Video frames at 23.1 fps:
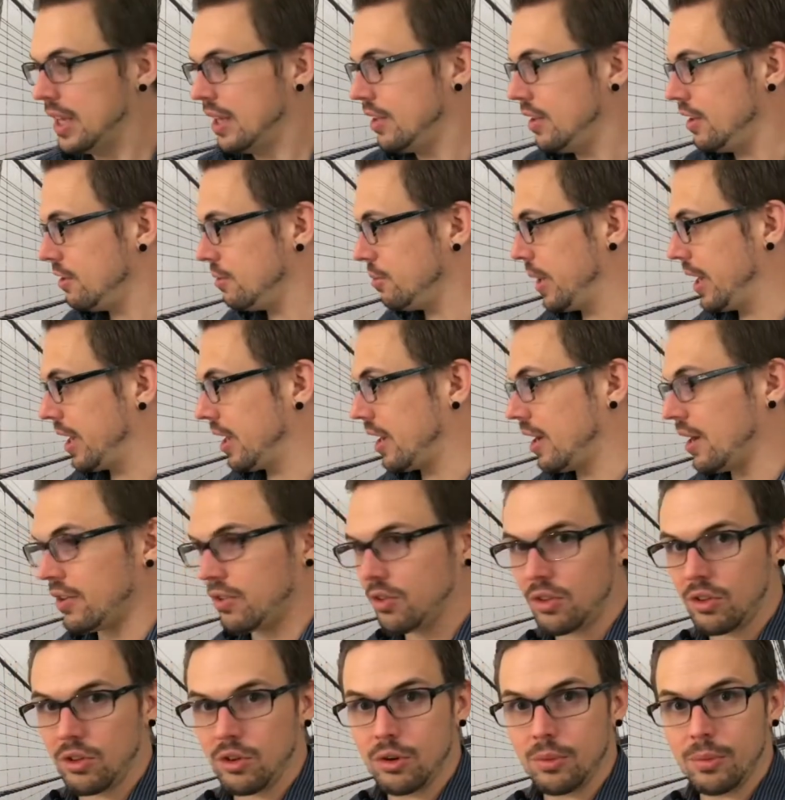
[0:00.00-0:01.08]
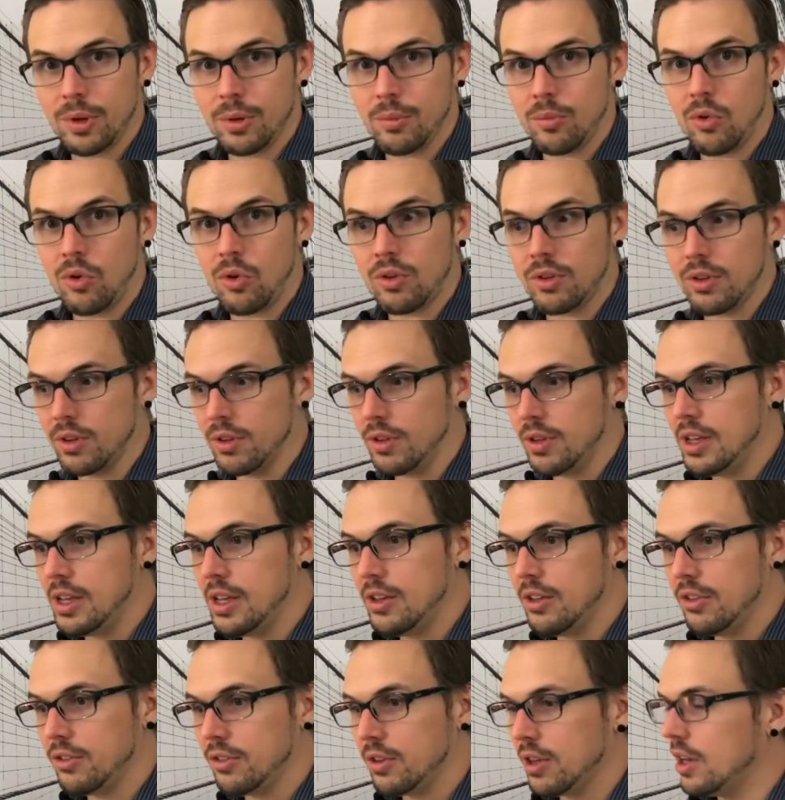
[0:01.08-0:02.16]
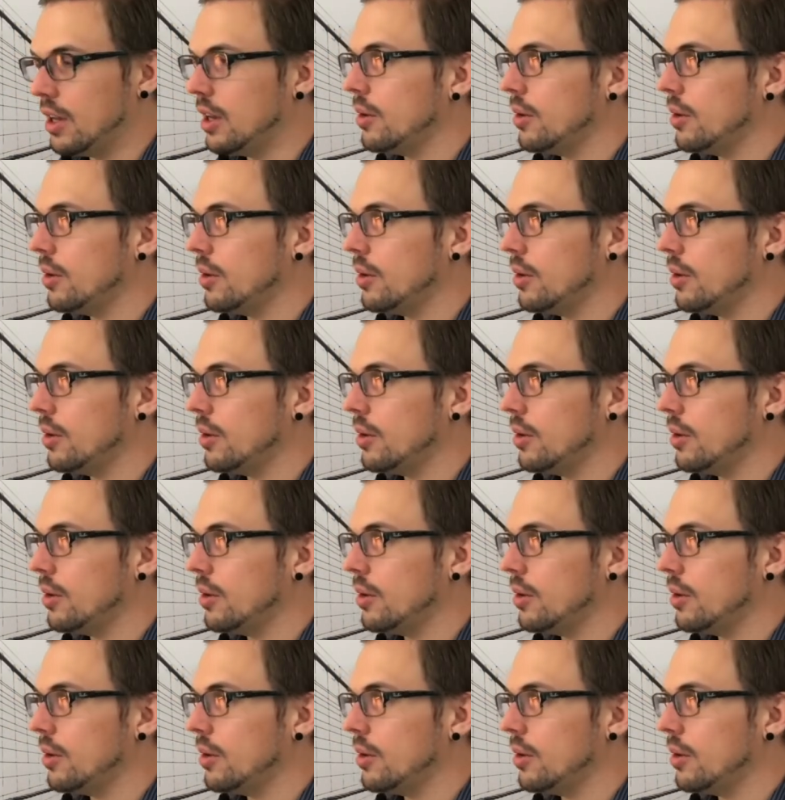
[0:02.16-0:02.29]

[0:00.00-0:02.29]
These might cost a little bit more than these,